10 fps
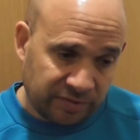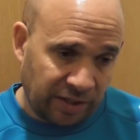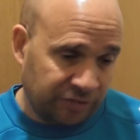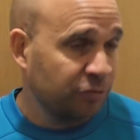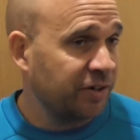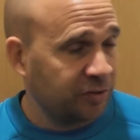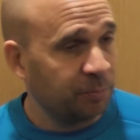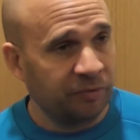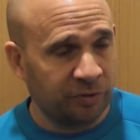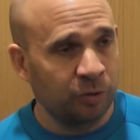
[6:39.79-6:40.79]
That's a
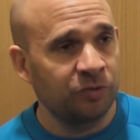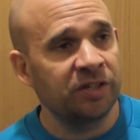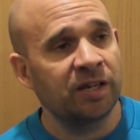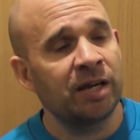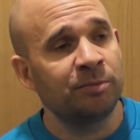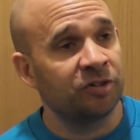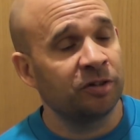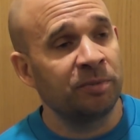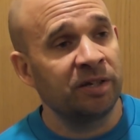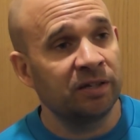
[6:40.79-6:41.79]
recipe for losing games at
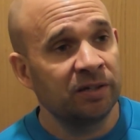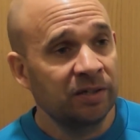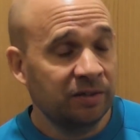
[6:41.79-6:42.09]
the minute.